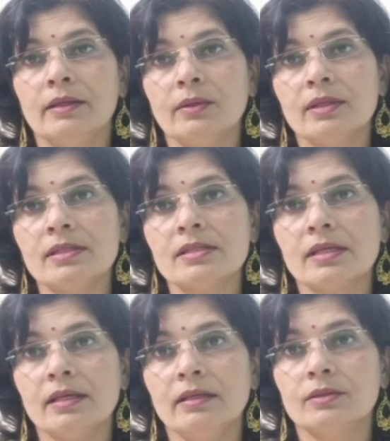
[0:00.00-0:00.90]
you can
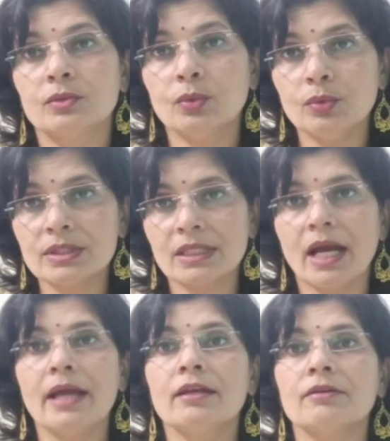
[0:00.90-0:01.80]
say those
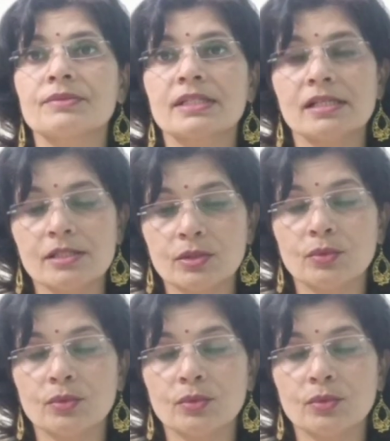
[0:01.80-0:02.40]
kind of skills,